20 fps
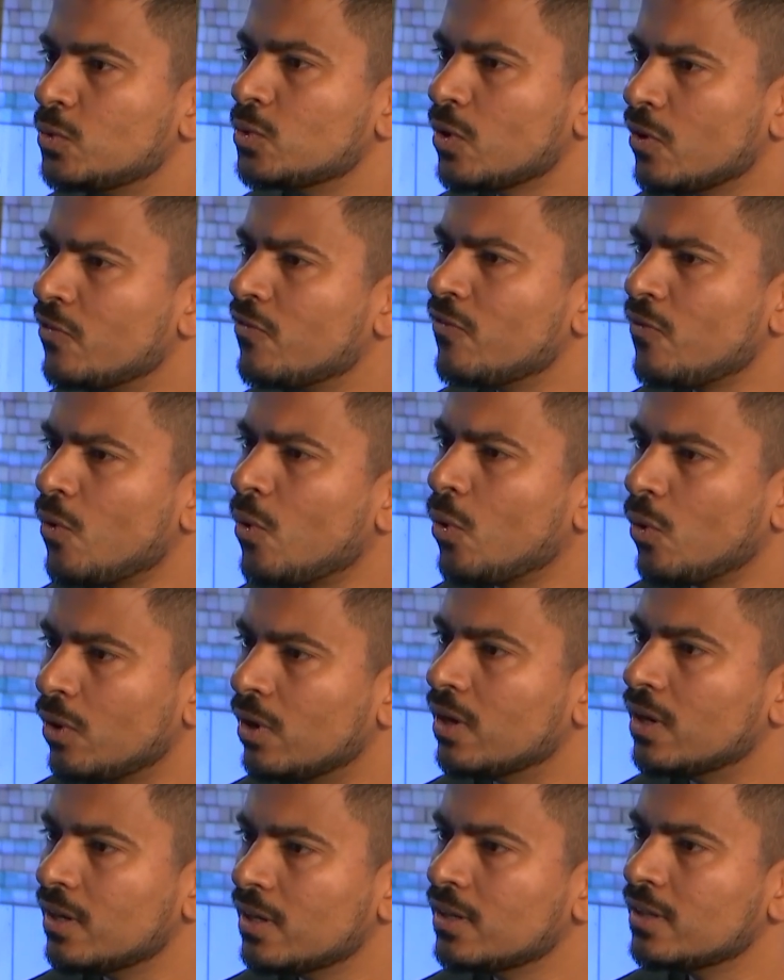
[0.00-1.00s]
to
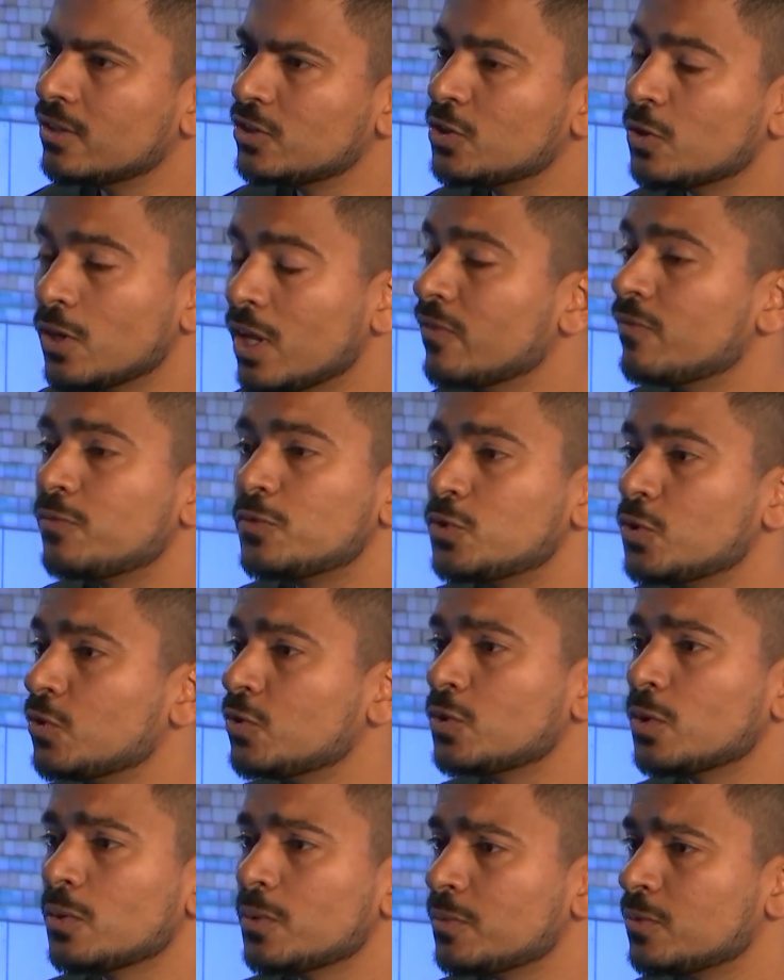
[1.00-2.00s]
afford
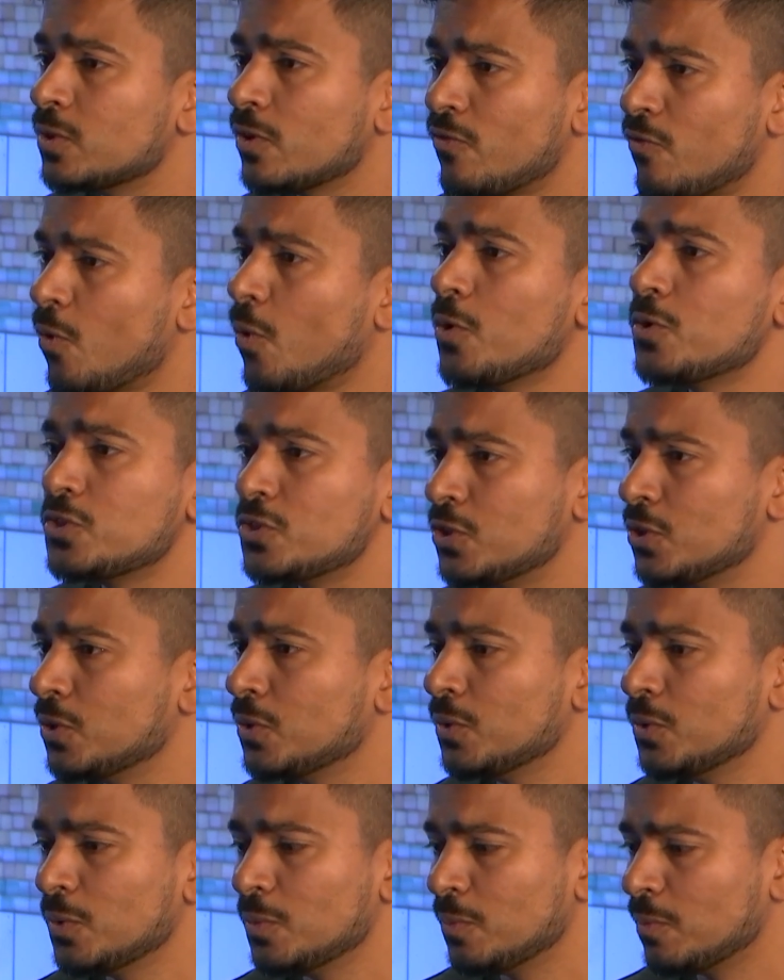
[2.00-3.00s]

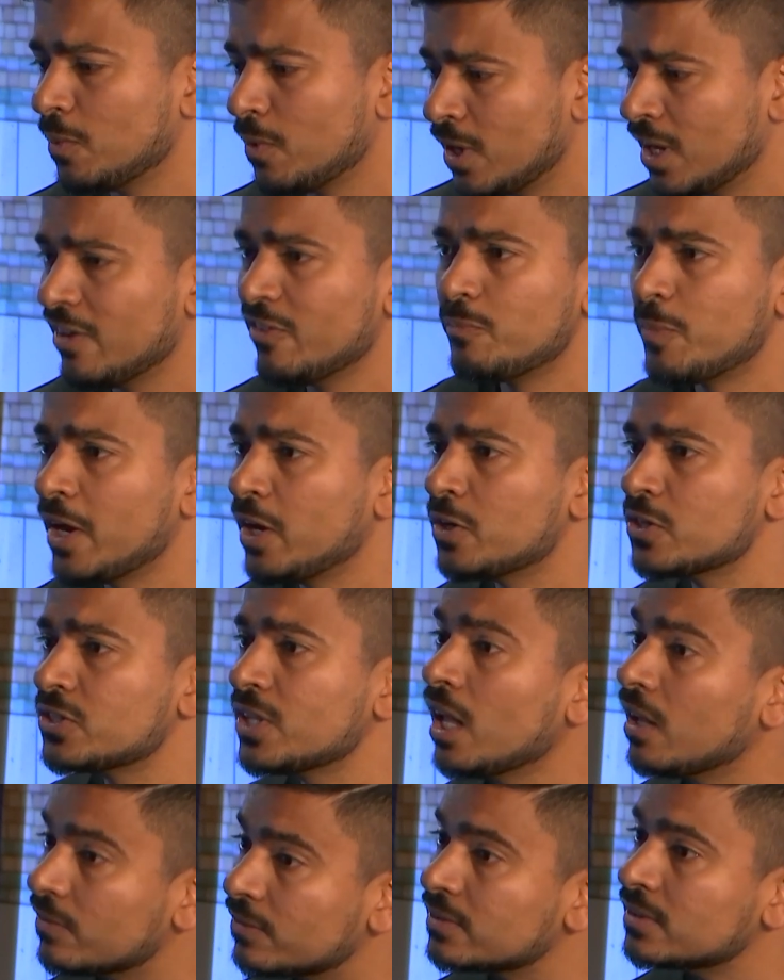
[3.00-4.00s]
to live by
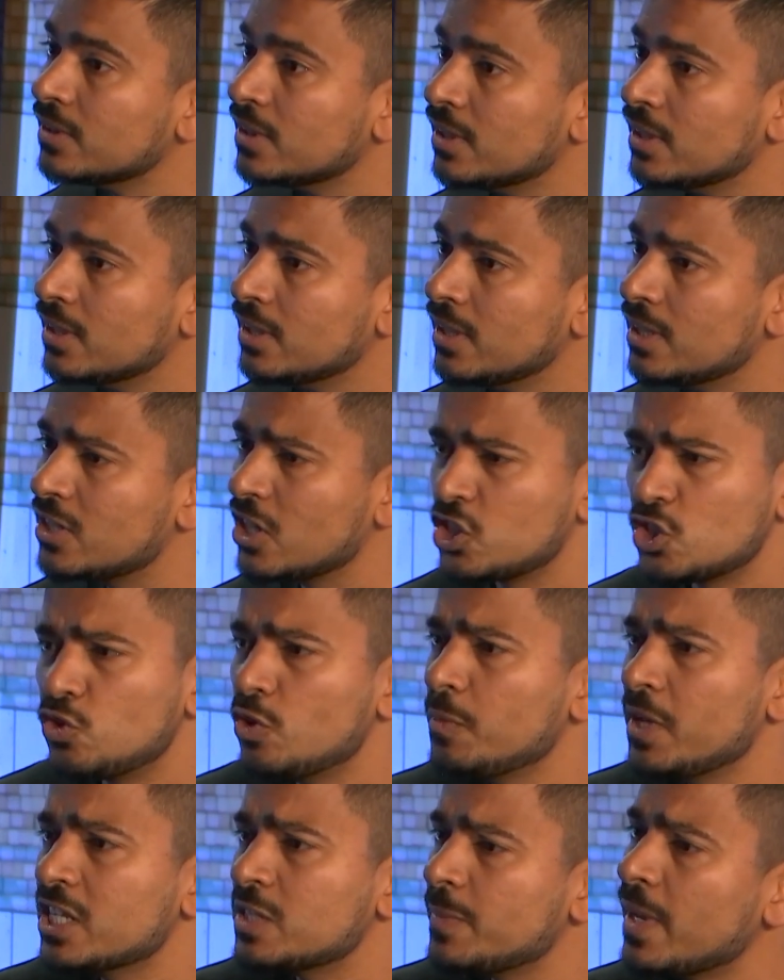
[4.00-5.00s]
yourself. It's
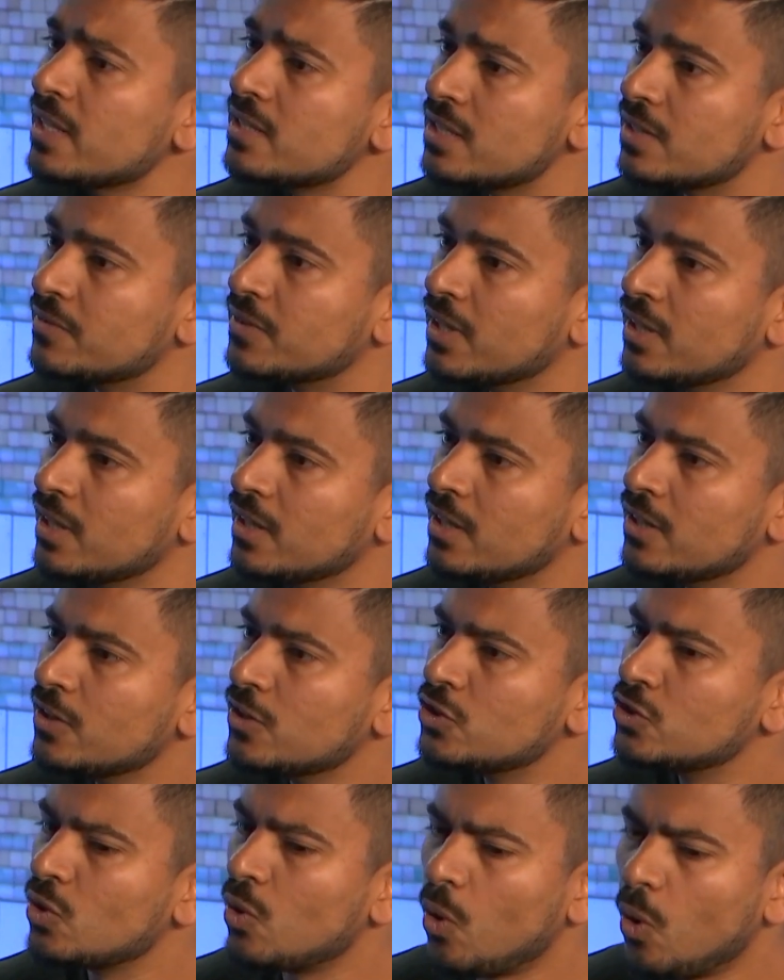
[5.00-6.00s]
extremely expensive.
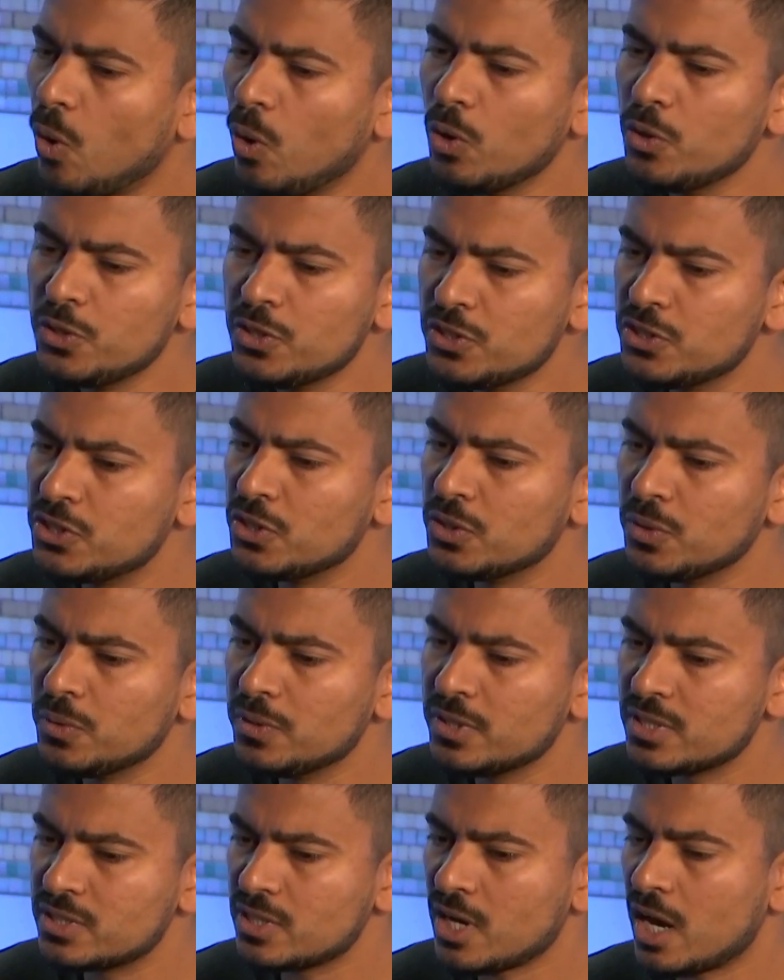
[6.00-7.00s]
So all you
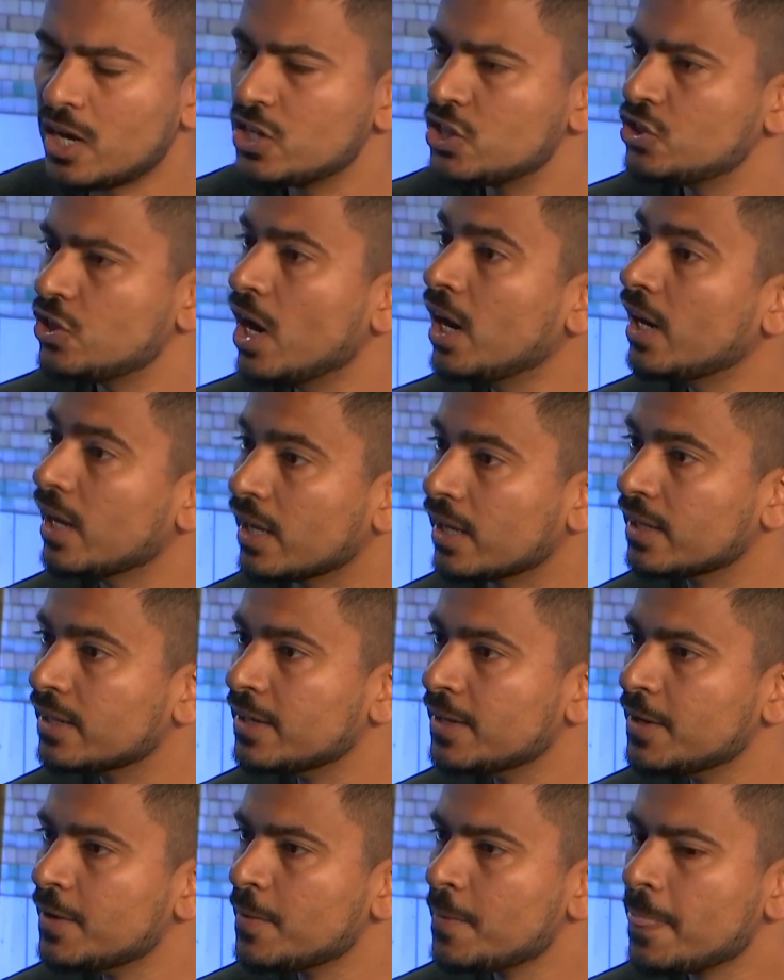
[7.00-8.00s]
do is start sharing.
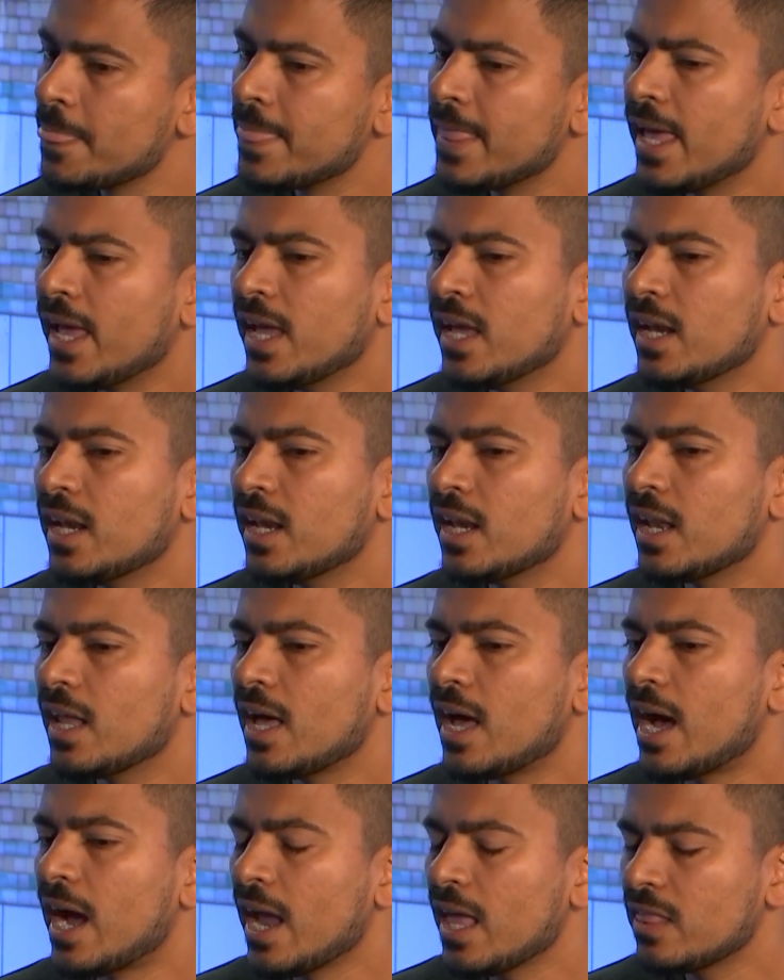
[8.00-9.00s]
And
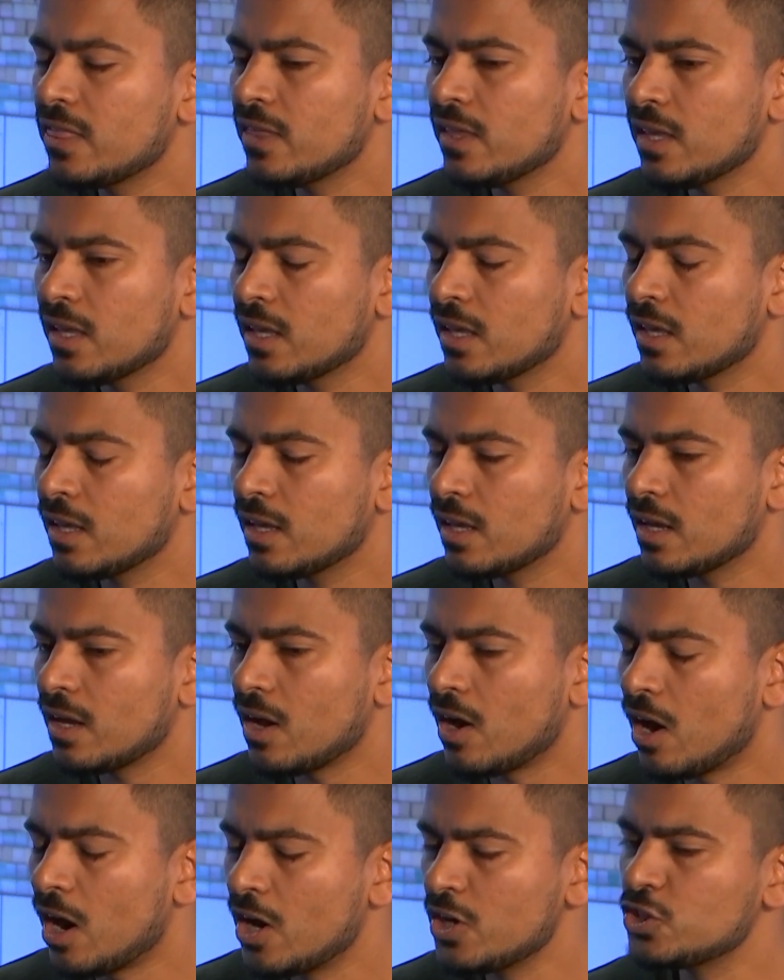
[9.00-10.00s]
I think
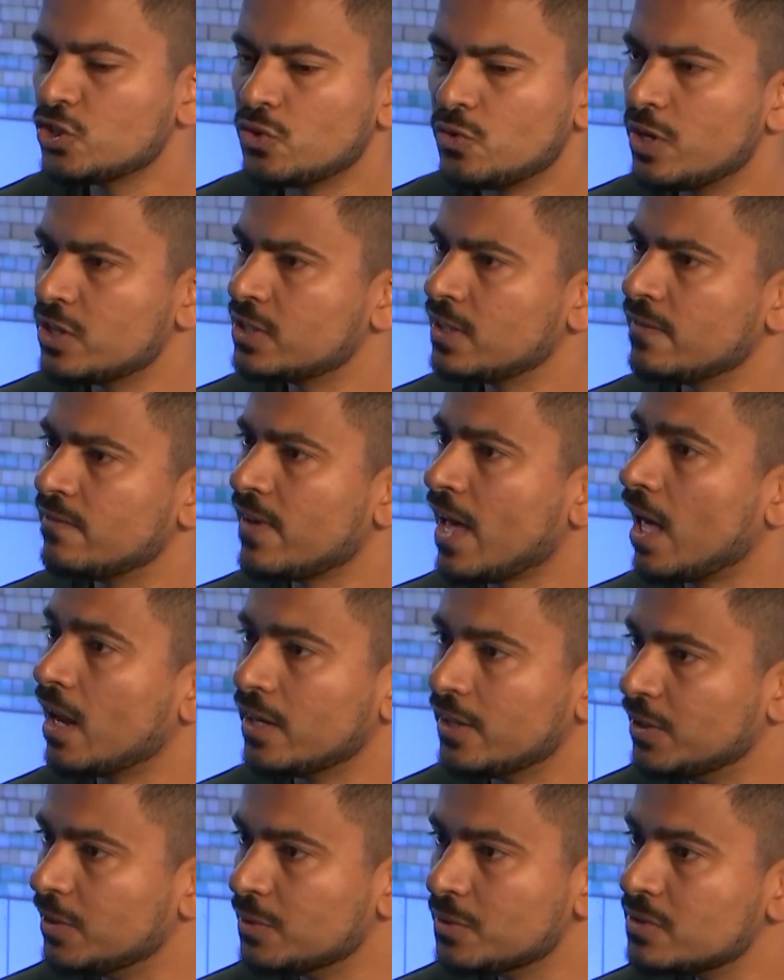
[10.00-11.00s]
our generation
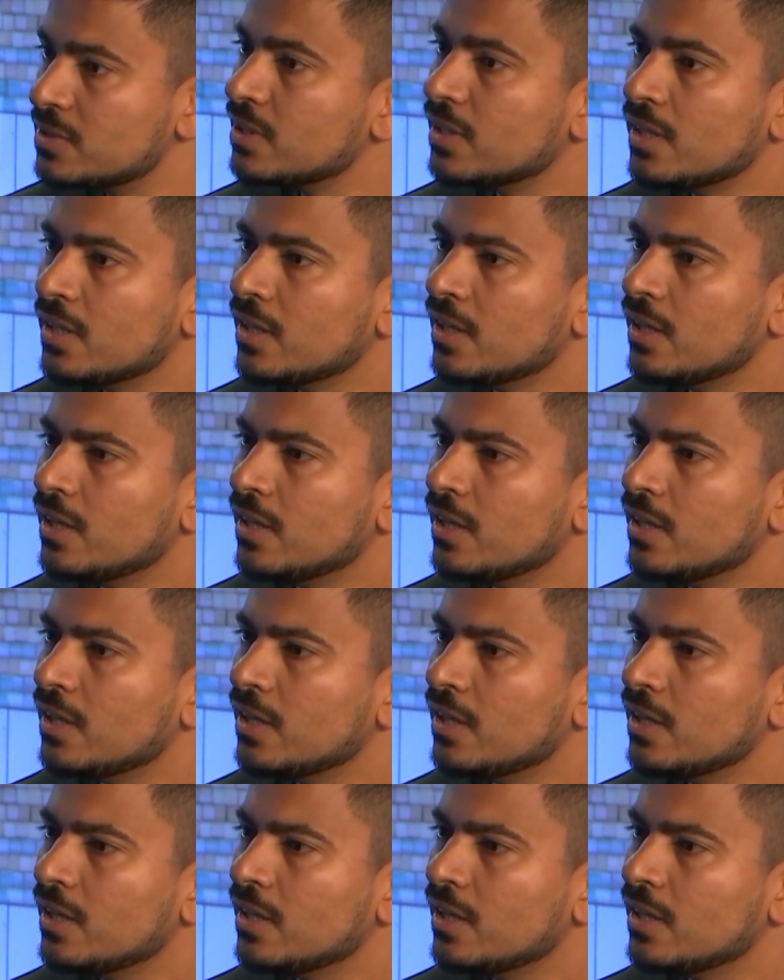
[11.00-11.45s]
values,